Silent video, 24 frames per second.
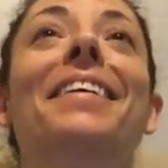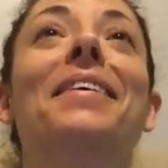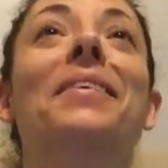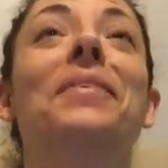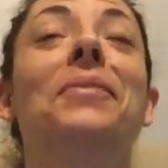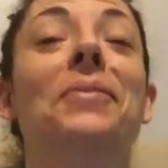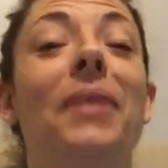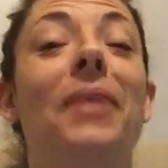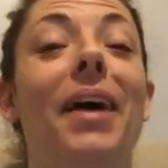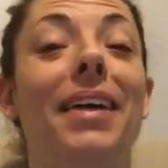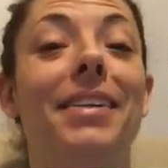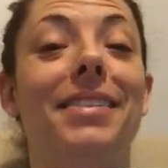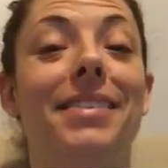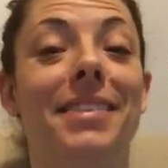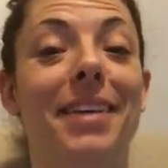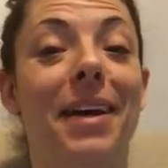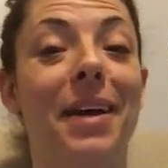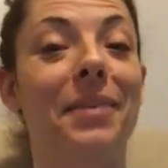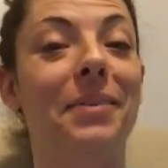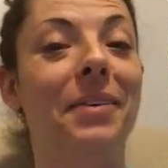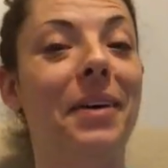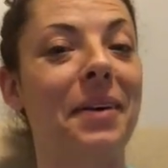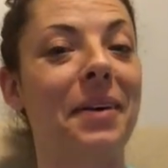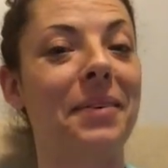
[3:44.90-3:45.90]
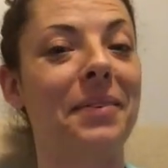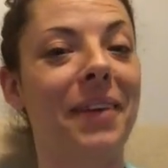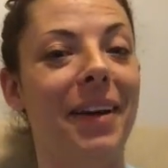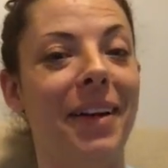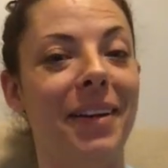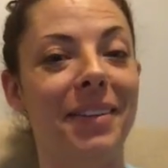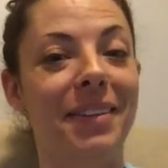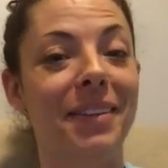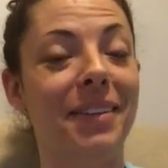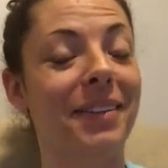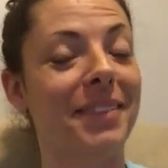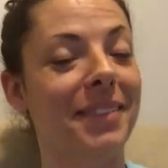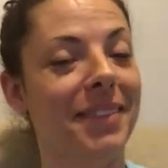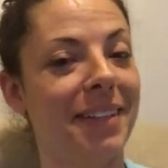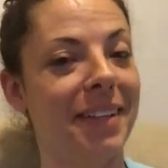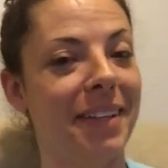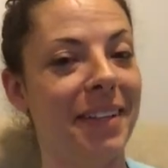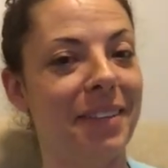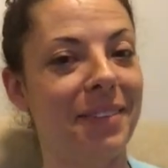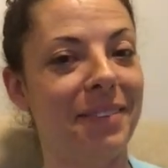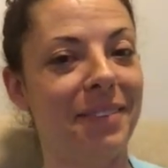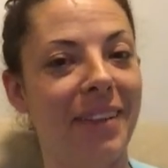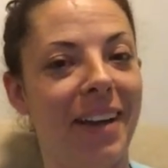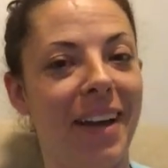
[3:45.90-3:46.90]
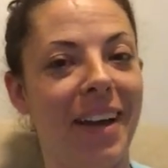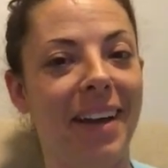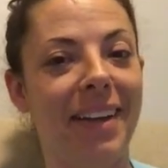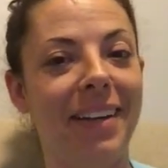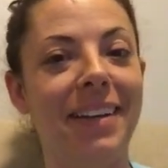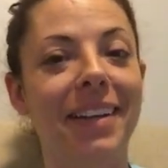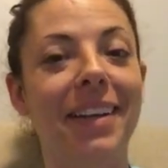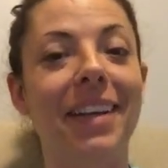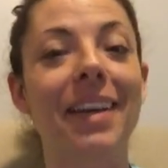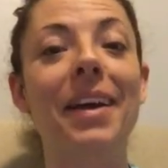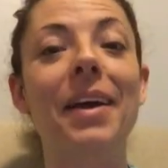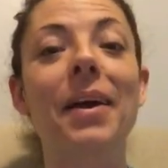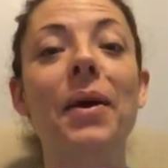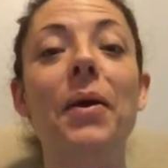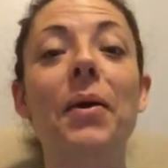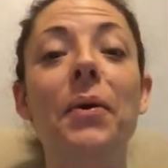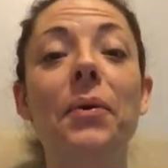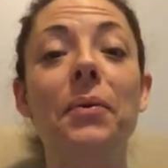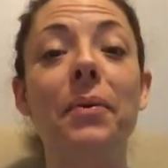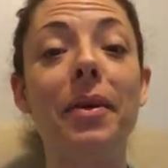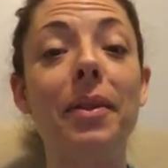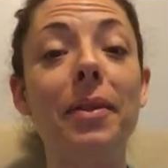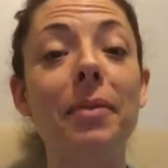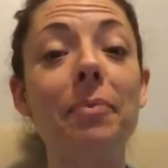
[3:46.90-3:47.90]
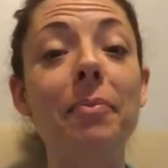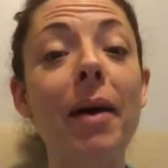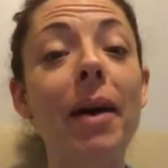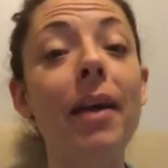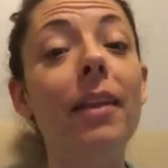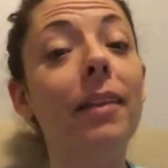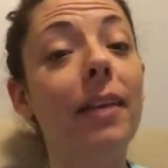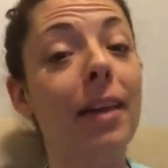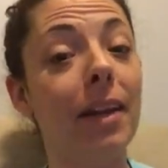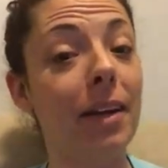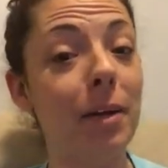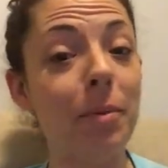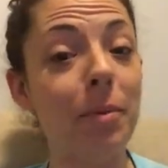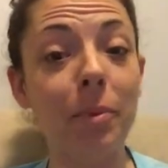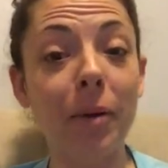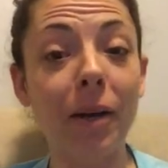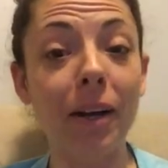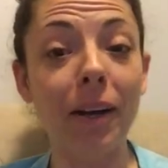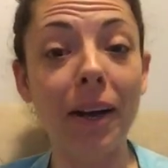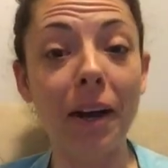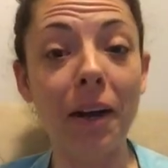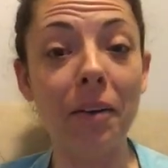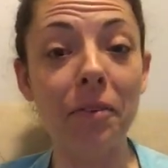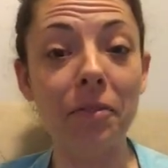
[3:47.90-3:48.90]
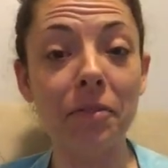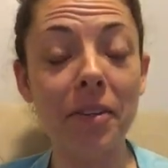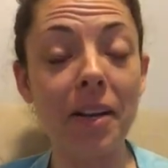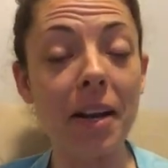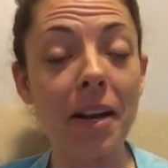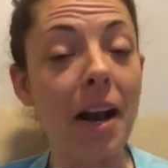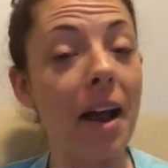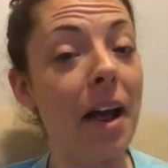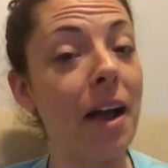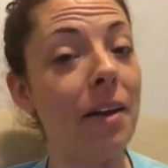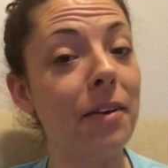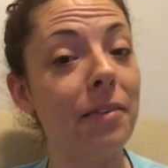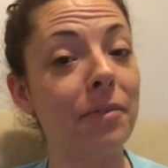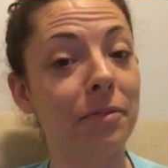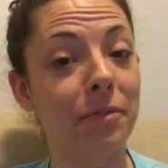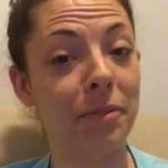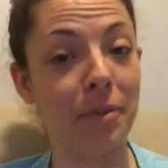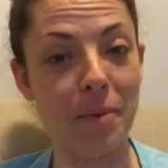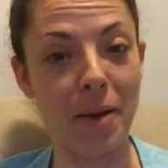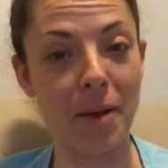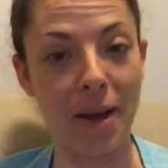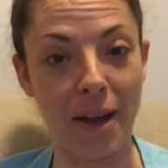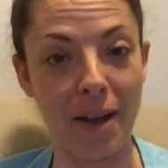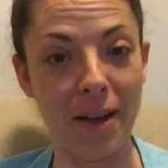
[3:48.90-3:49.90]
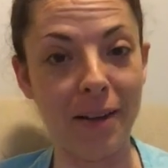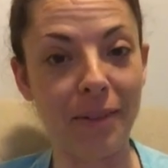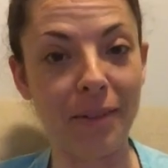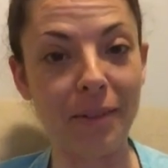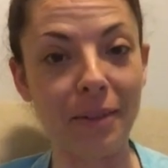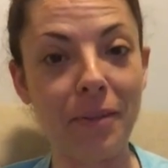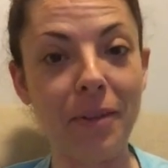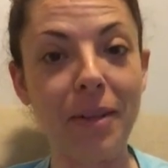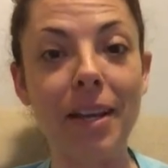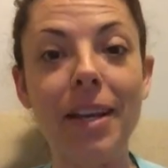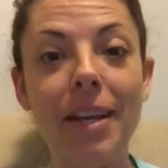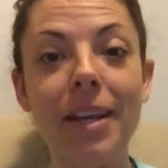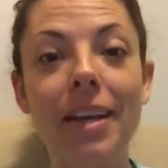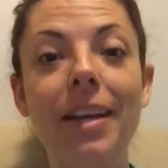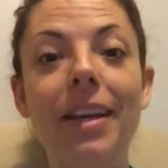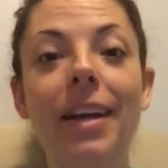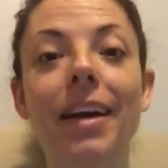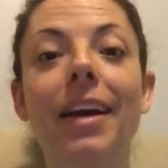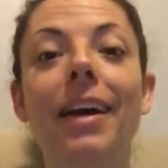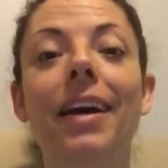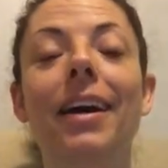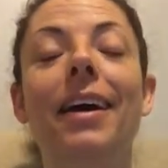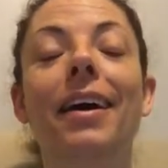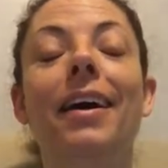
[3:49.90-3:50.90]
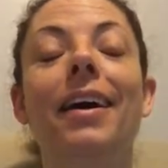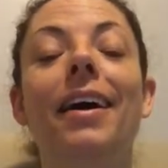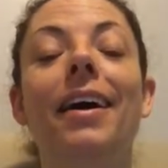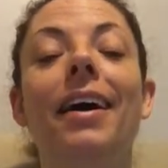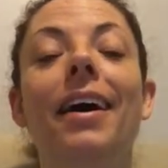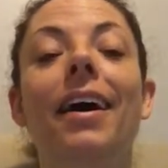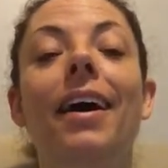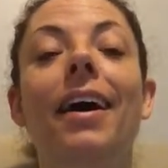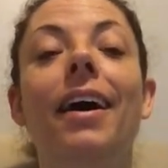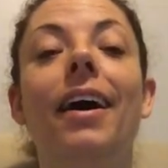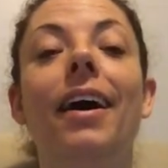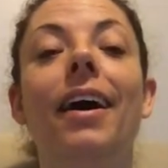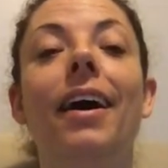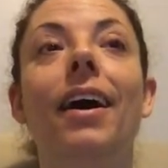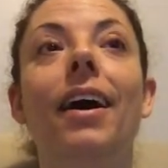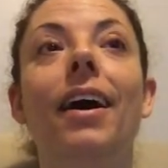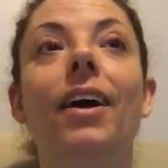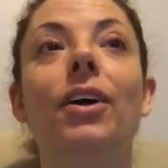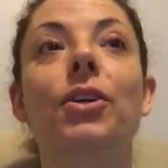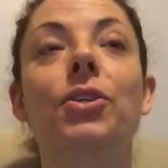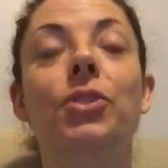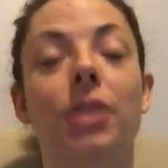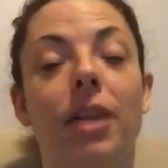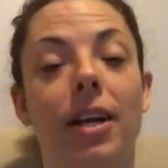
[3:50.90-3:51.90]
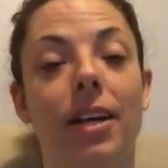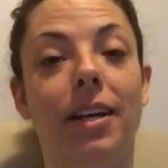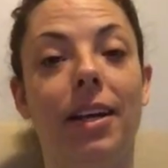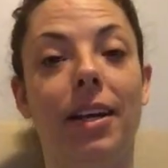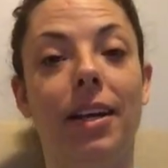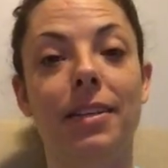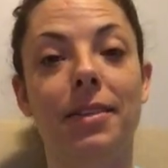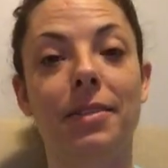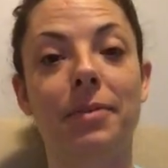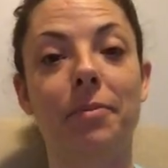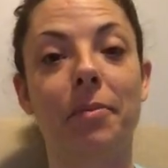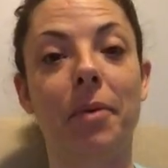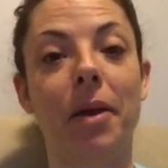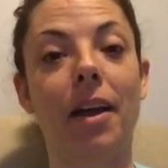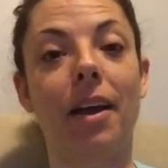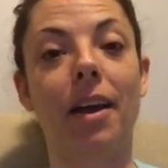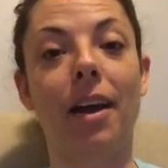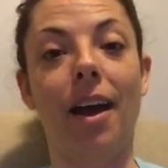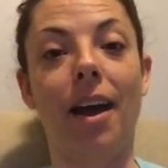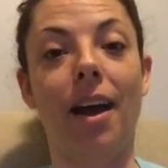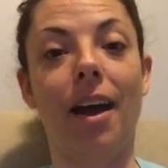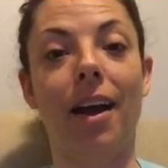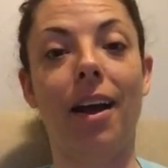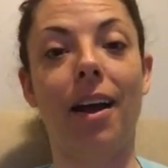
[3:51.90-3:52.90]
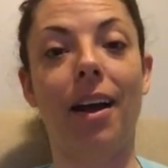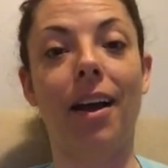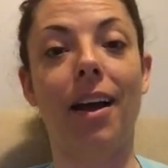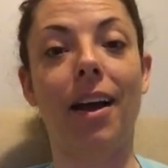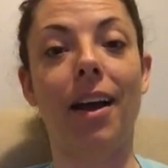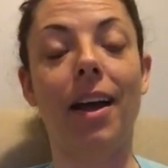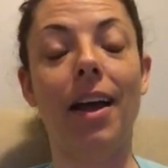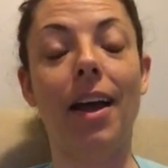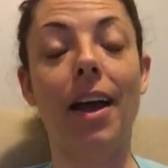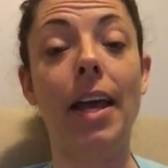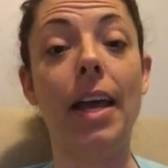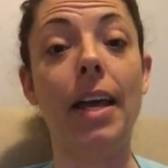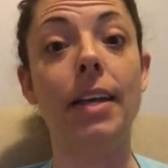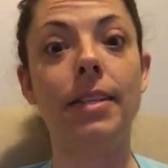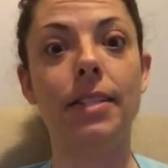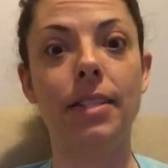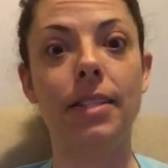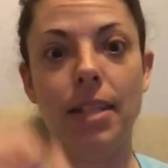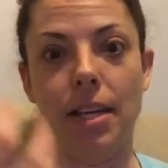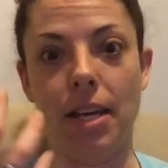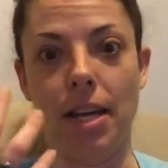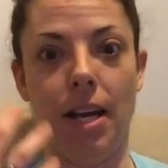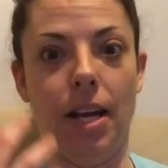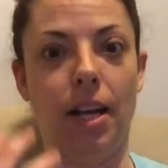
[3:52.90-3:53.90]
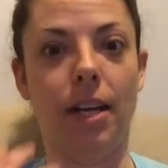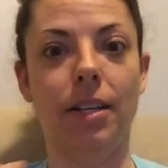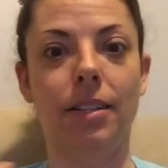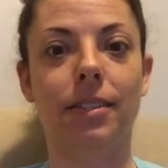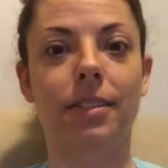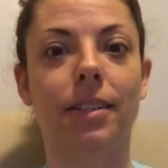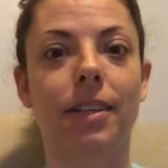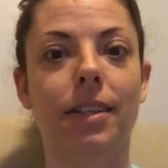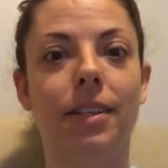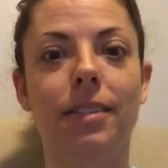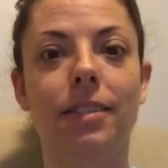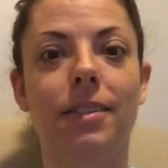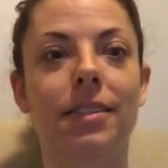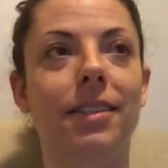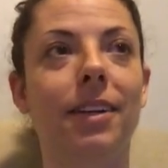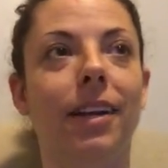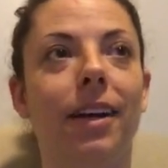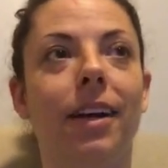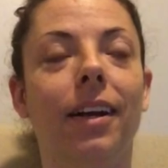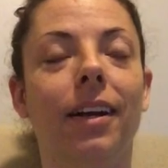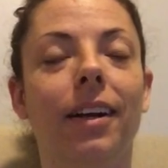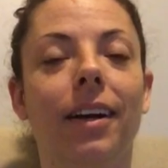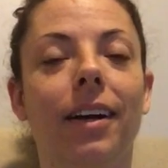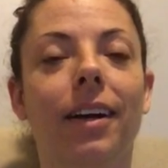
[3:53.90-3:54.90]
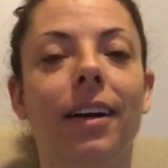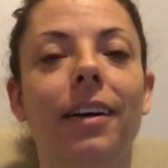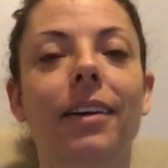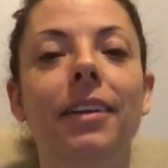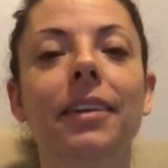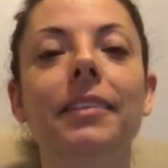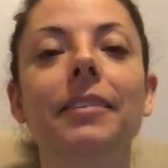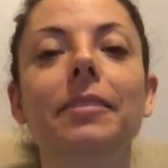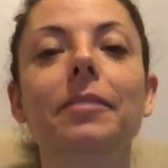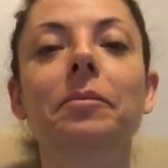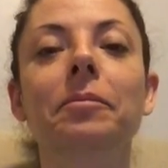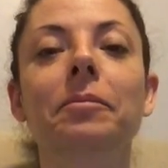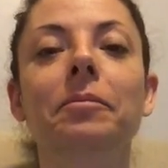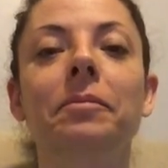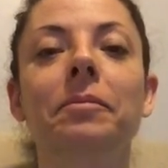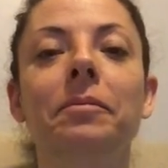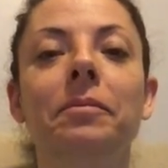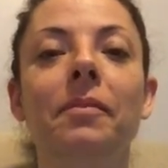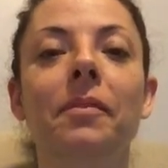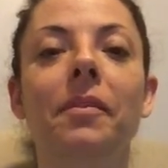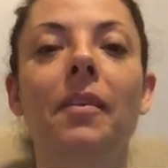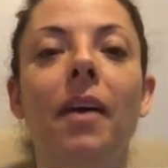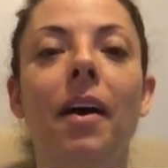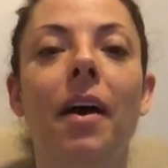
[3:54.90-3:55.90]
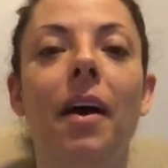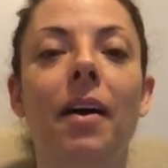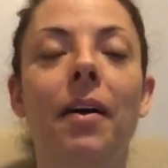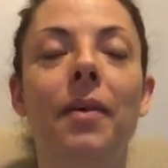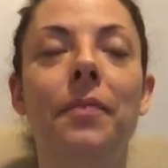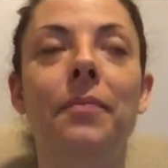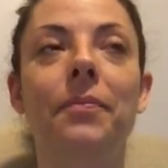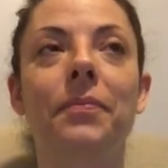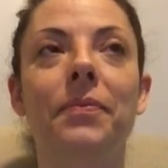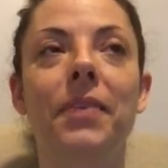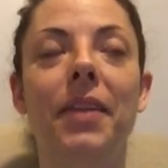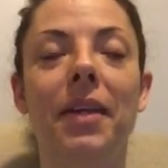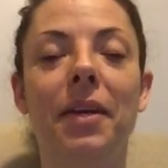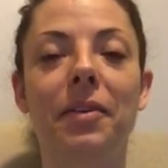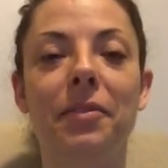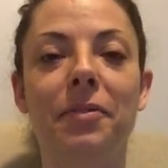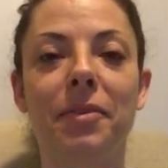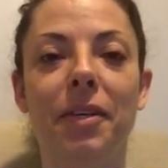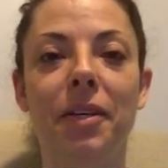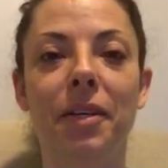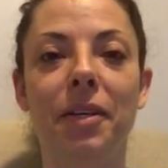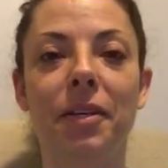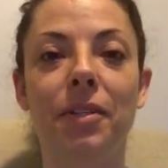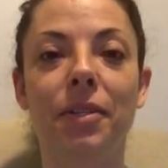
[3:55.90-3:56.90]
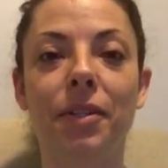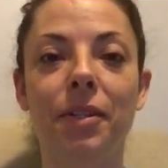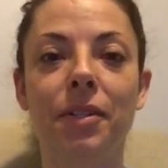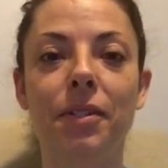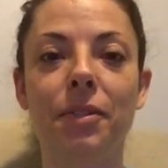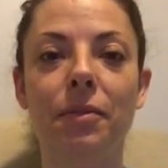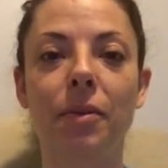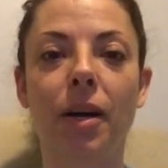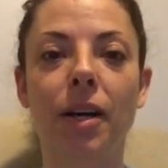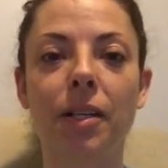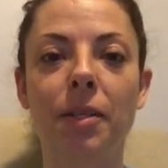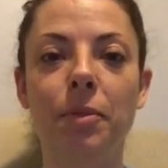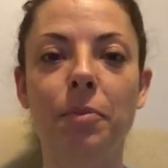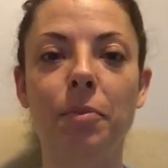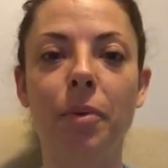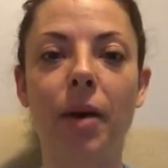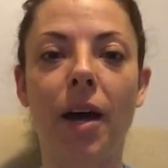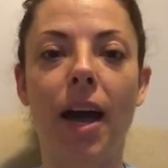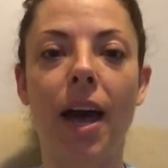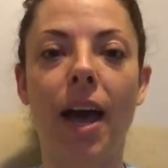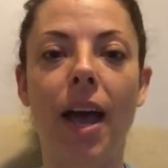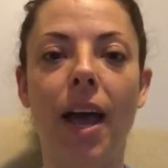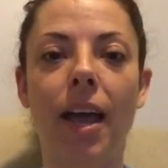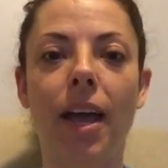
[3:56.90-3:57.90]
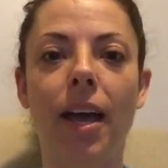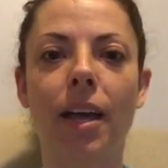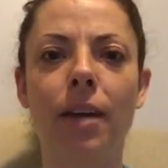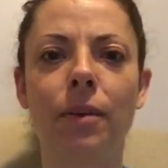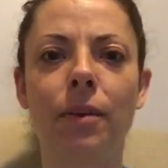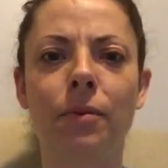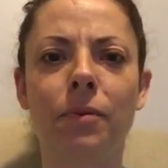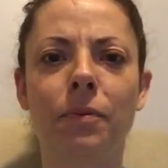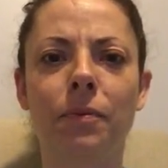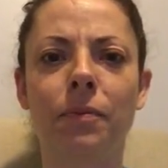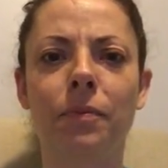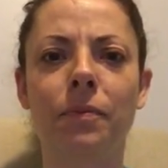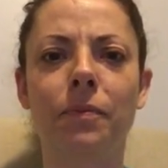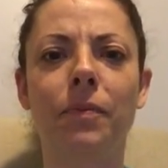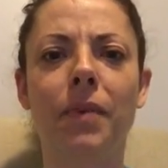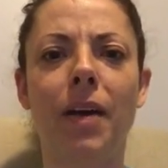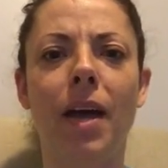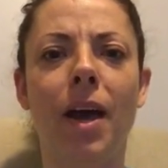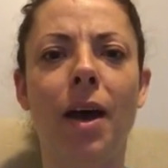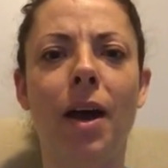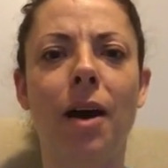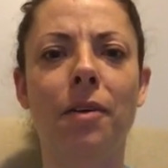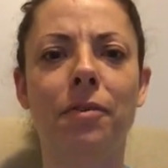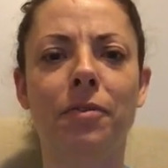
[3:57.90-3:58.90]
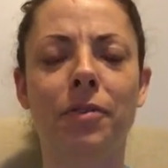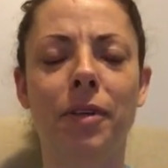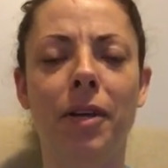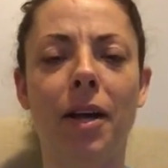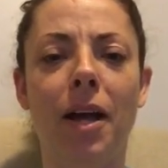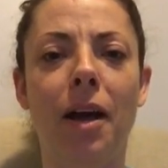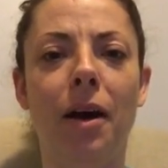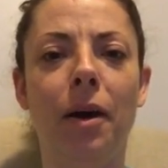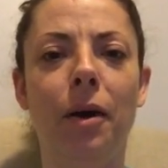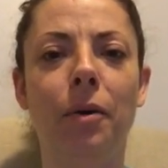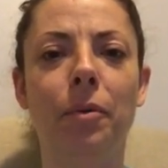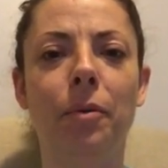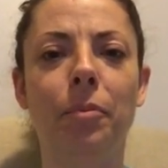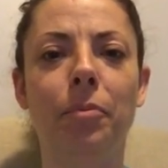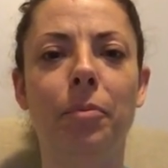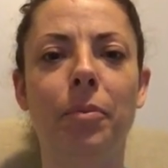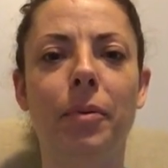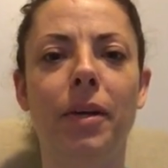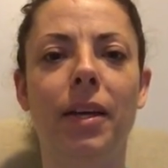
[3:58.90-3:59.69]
wet sidewalk mind you because it had rained, with my ladybug outfit on from Halloween, trying to get to my car, in tears, hysterical. Thankfully a nurse walked by and offered help,